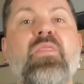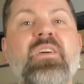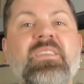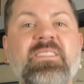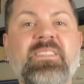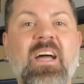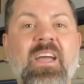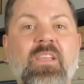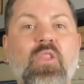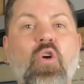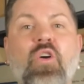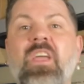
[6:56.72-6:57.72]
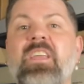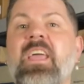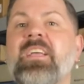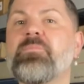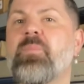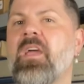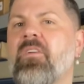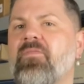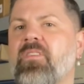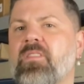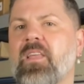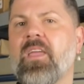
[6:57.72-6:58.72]
This dialogue connects
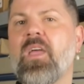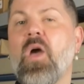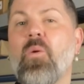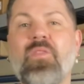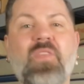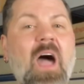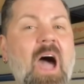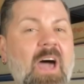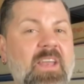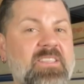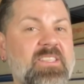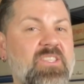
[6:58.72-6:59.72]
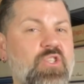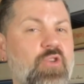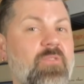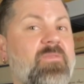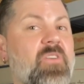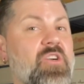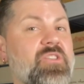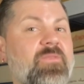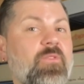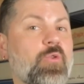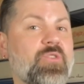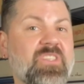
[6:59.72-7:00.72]
perfectly with the Harris's new first
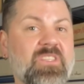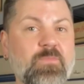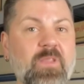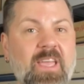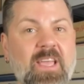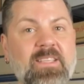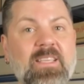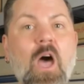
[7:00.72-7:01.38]
floor displays